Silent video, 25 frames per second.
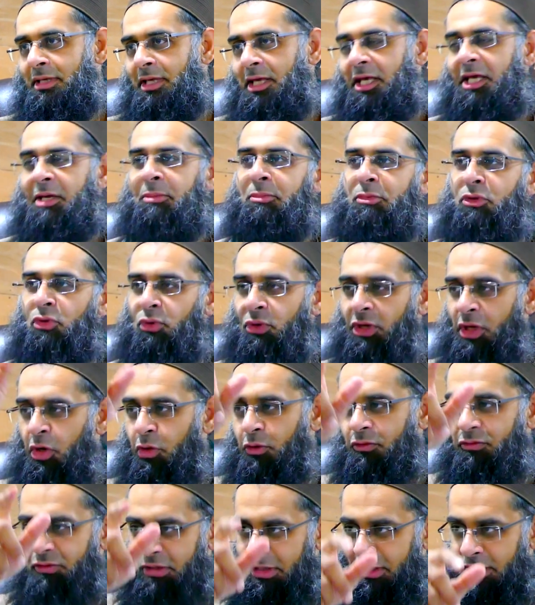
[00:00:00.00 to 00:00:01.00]
ibn
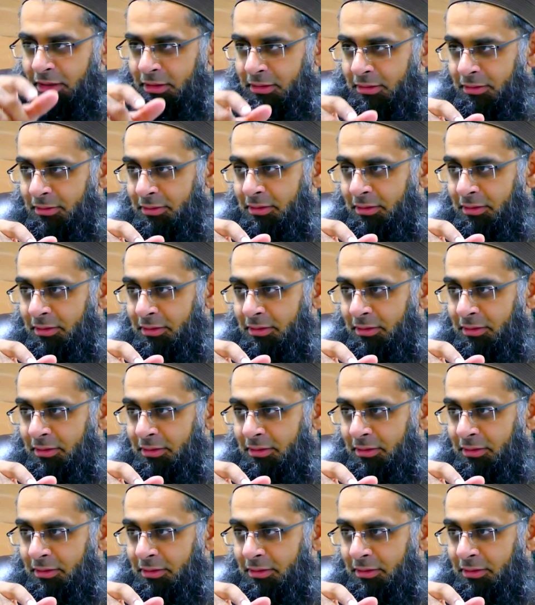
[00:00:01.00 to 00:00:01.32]
Nawfal.